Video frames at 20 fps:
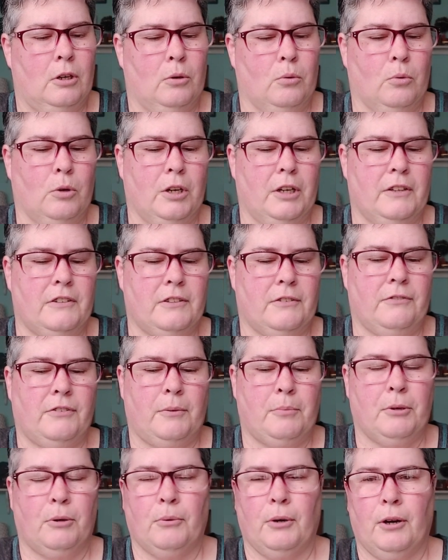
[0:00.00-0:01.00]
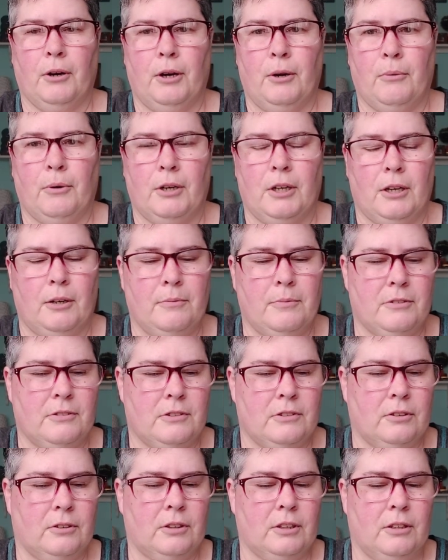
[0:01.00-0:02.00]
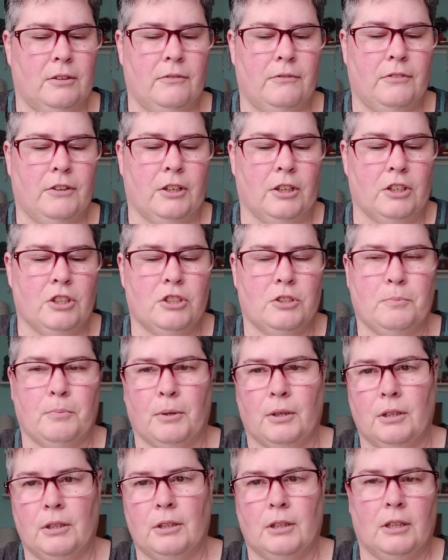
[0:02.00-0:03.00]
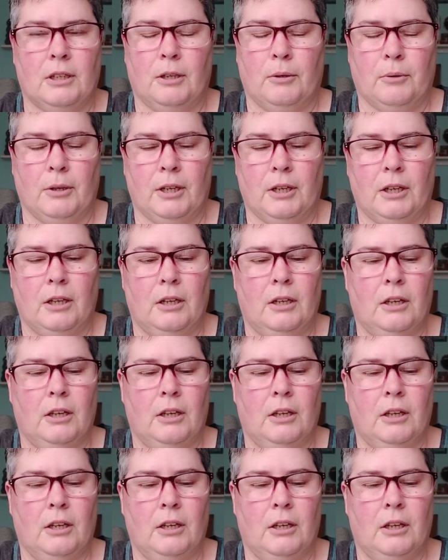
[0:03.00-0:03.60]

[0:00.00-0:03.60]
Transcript: One is a February one I still didn't finish, but anyway.